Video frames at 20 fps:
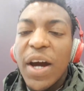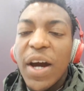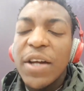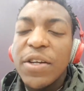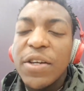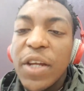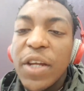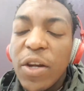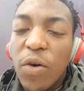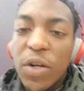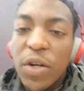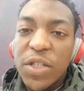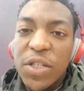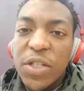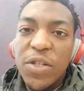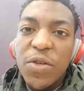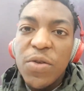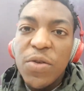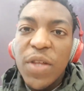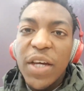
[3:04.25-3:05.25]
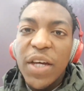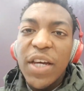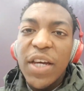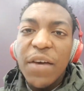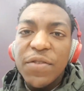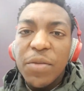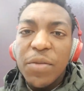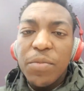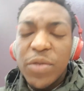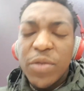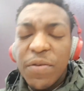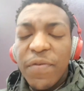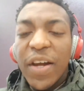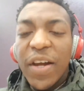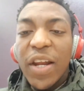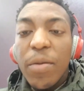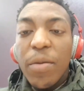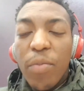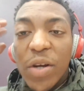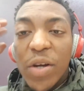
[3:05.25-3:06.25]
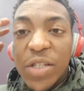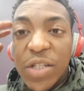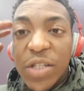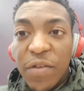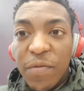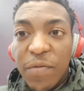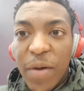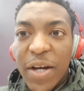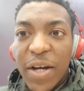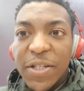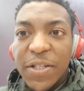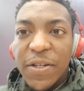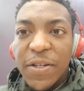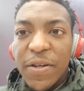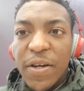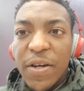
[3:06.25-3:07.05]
And in order to do that, you have to develop presence of mind.